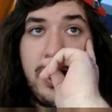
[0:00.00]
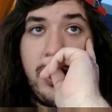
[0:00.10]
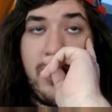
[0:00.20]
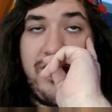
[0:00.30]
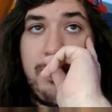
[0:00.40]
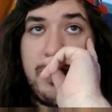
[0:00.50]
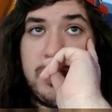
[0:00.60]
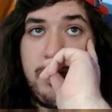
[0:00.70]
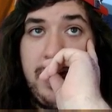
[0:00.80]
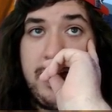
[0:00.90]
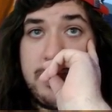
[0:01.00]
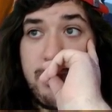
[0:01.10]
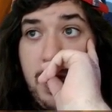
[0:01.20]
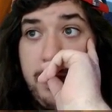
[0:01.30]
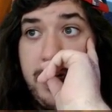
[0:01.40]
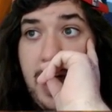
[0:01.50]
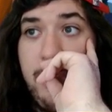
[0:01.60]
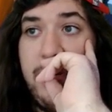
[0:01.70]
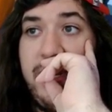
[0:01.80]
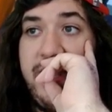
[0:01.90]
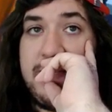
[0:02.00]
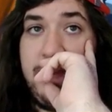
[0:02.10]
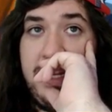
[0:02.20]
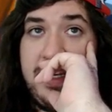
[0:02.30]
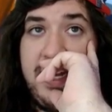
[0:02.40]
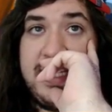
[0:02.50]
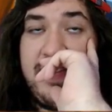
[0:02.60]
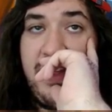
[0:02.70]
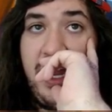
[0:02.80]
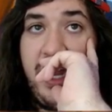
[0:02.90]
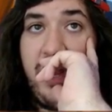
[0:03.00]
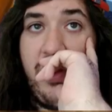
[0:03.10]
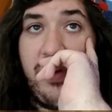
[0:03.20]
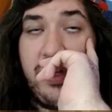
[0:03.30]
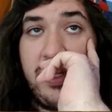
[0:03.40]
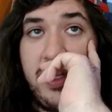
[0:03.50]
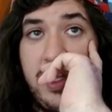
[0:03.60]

Gonna find a Muscle Band. That's probably not what he needs, but he does have the Unknown.